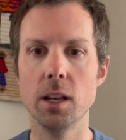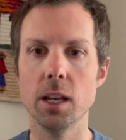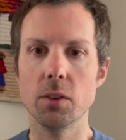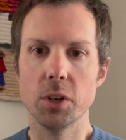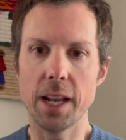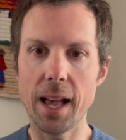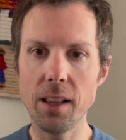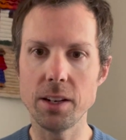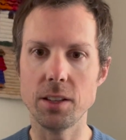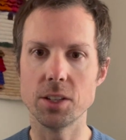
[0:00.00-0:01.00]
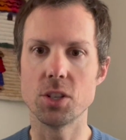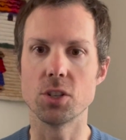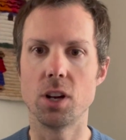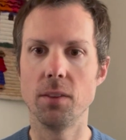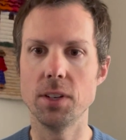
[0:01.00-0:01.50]
In reality, this is
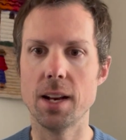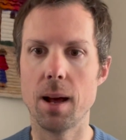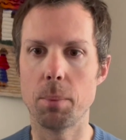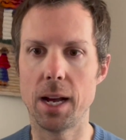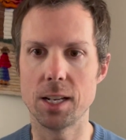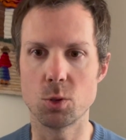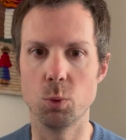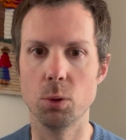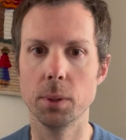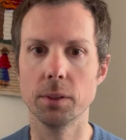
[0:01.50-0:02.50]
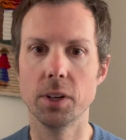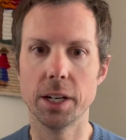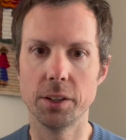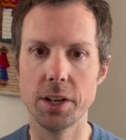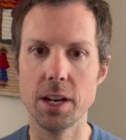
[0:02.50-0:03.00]
often not possible when
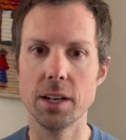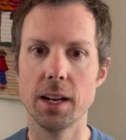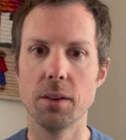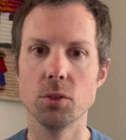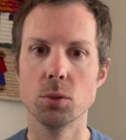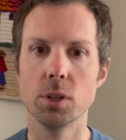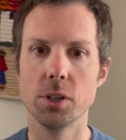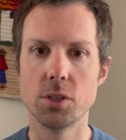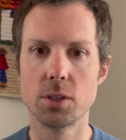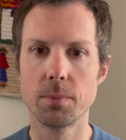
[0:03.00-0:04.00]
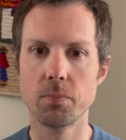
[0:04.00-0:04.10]
recreating outdoors.